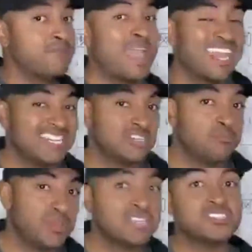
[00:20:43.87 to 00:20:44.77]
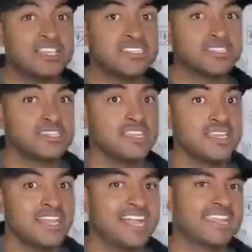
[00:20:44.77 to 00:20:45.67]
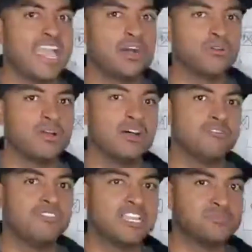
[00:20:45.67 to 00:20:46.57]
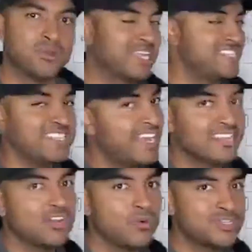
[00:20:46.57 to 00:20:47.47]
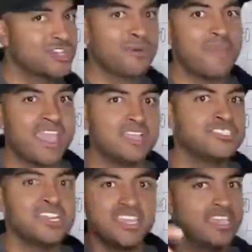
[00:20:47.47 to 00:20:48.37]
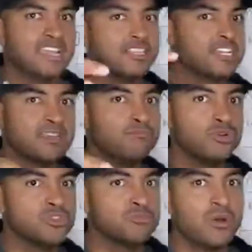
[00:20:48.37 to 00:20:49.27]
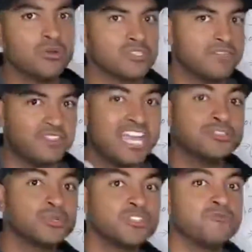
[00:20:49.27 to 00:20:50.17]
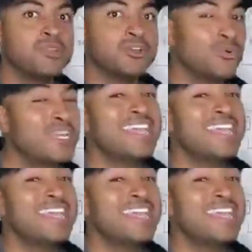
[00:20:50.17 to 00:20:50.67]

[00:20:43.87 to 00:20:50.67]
manage a business account on Facebook. It's not going to your page and clicking boost post. If that's what you've been doing,